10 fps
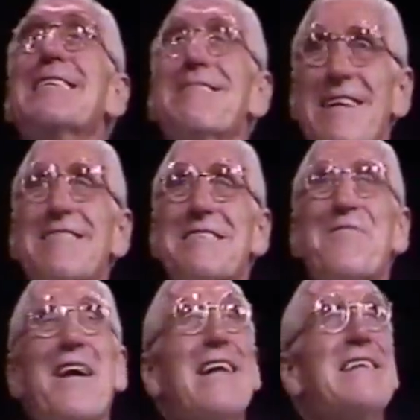Well, she
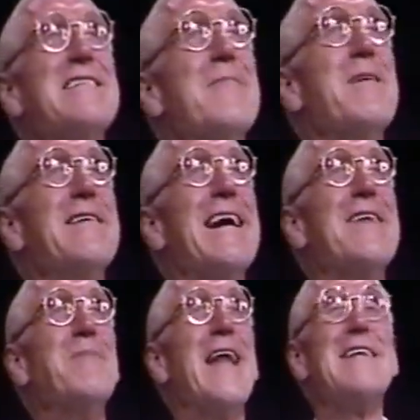finally simmered
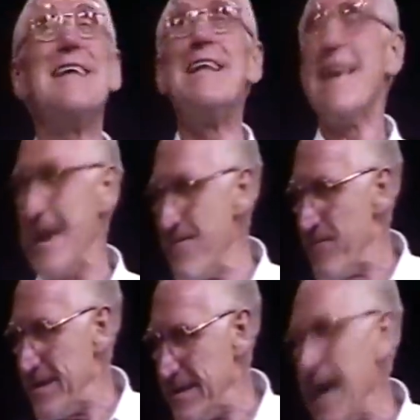down, but I tell you,
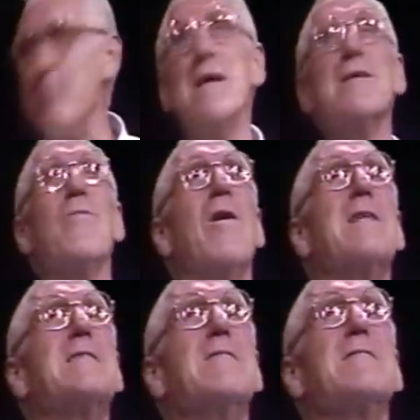every time Mother
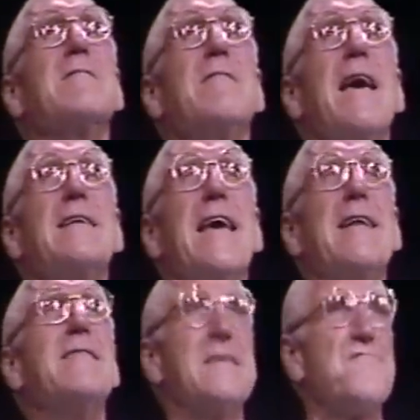Wallace goes through that
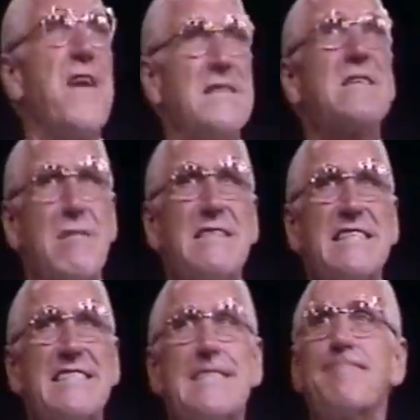gate, this fence cringes.